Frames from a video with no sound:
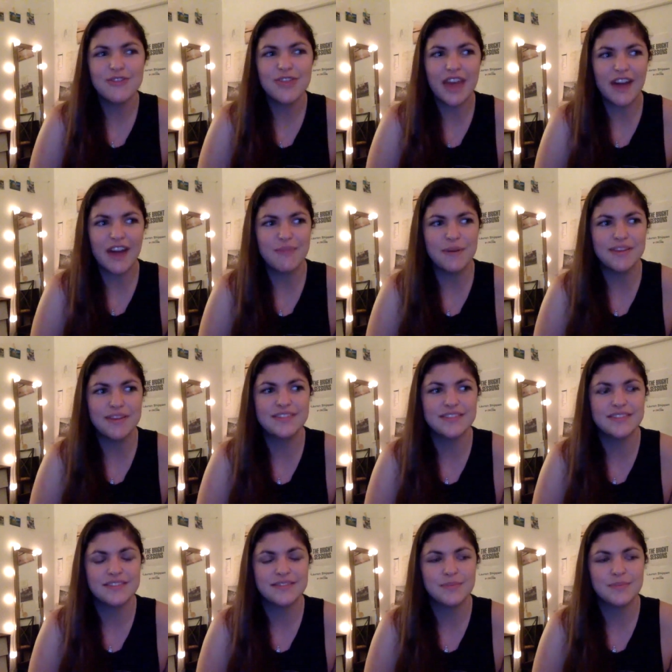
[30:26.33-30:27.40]
I think I've
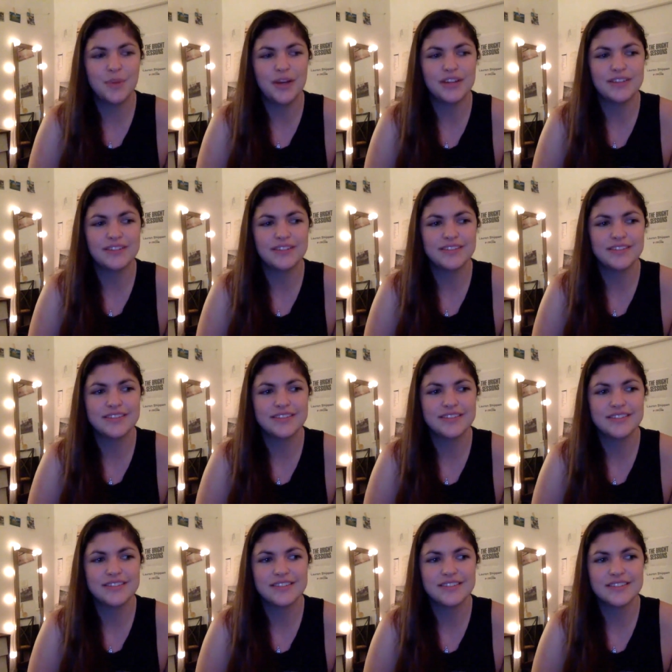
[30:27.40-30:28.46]
put
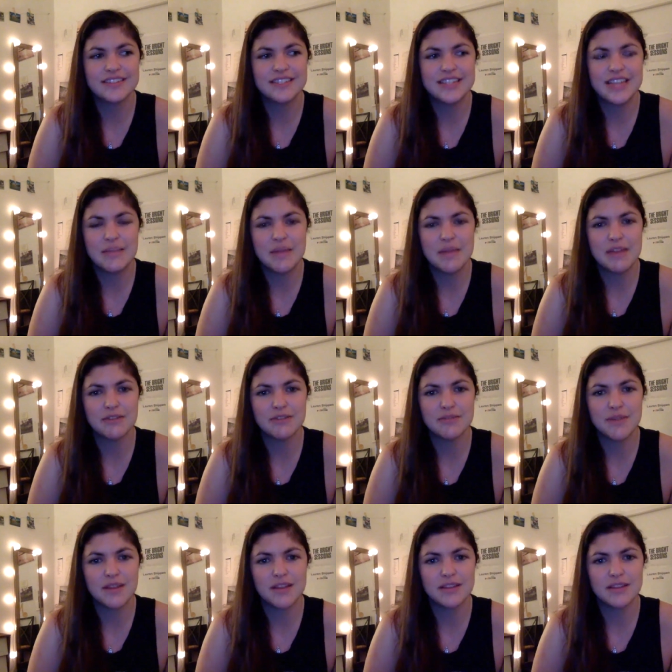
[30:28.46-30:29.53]
Damien
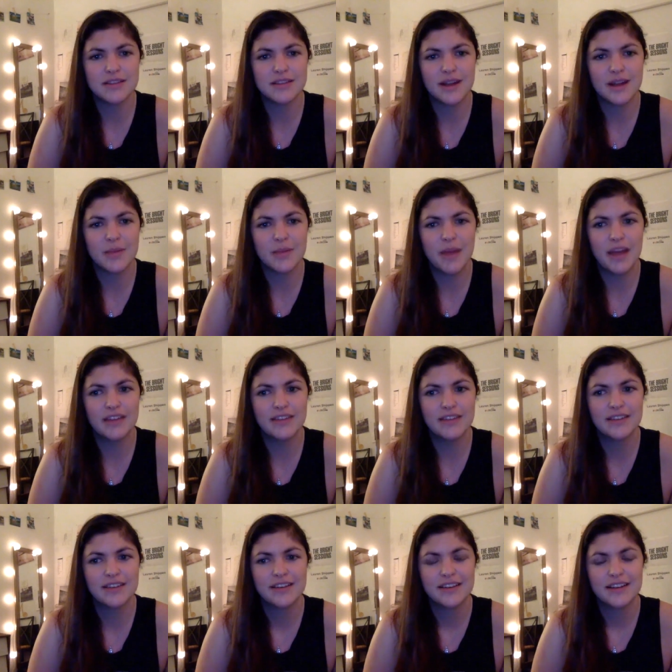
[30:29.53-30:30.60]
through some unnecessary
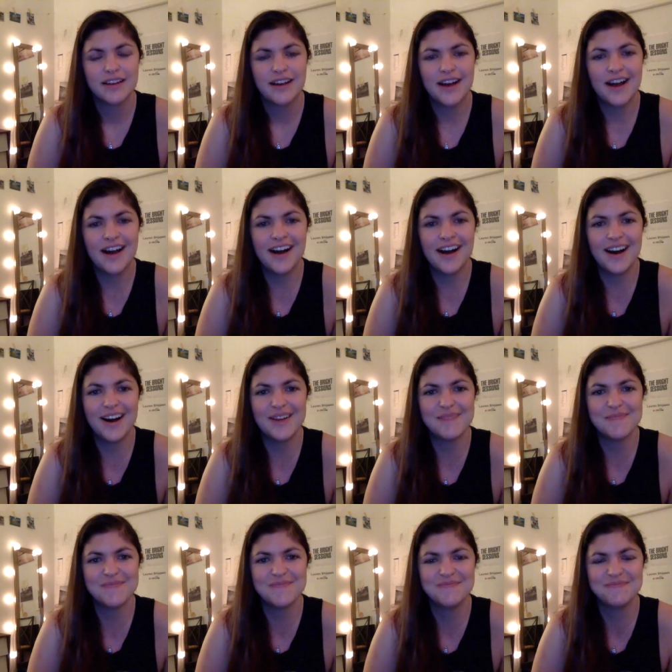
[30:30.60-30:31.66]
pain.
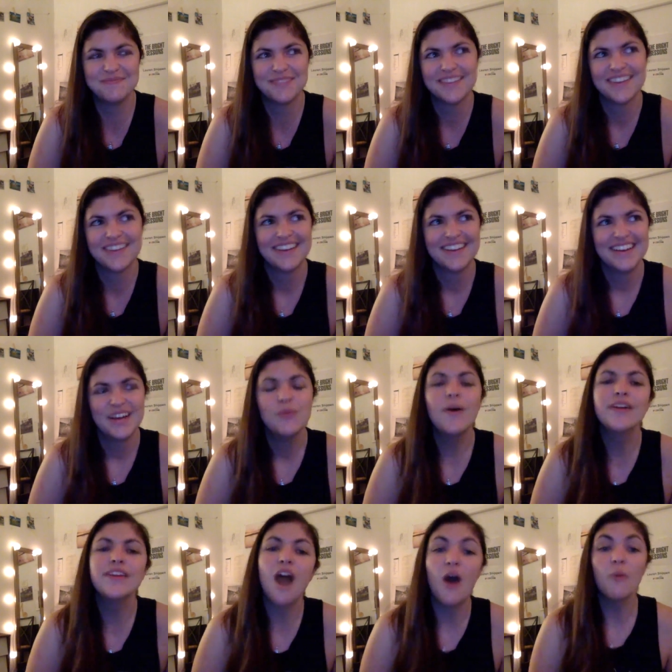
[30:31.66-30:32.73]
Um,
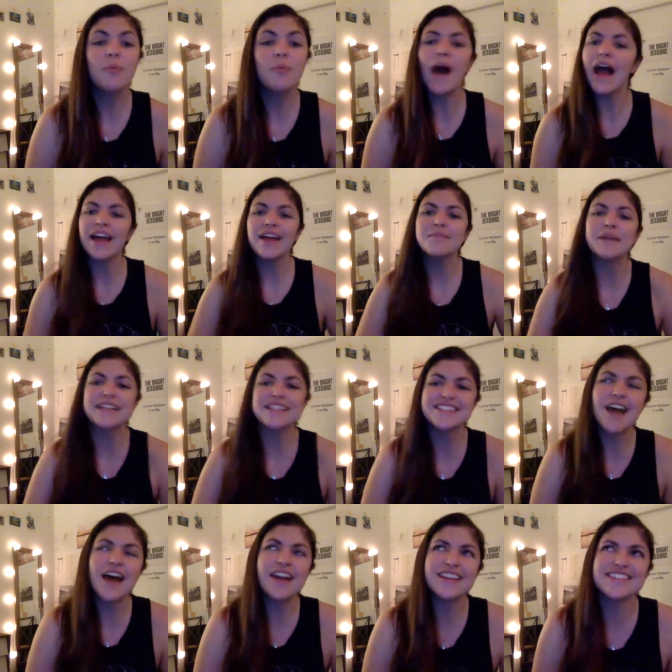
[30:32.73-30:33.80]
well, no, but it's
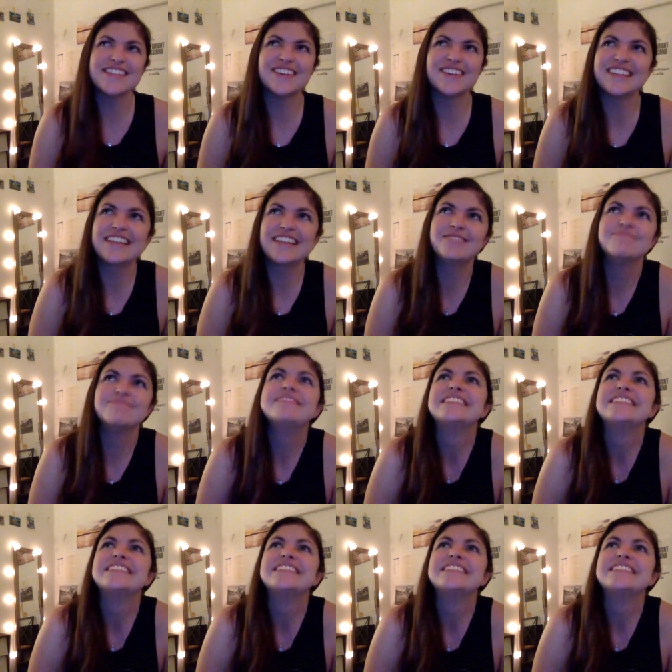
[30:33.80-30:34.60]
not necessarily.